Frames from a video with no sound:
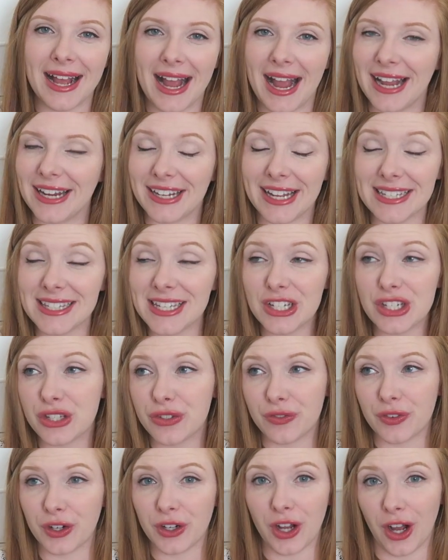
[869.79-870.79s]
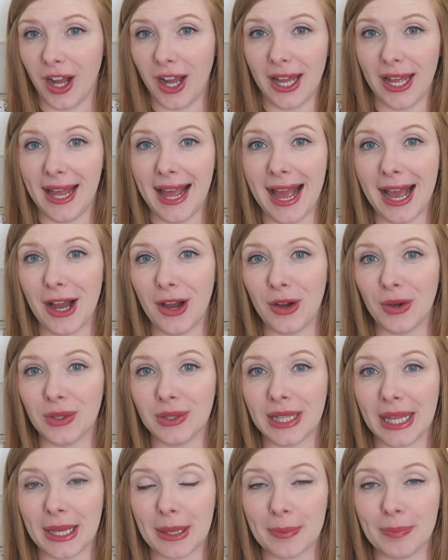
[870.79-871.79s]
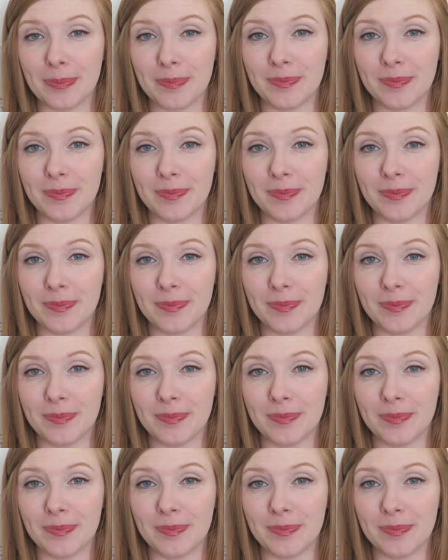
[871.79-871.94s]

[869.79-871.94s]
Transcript: I guess I just forgot how like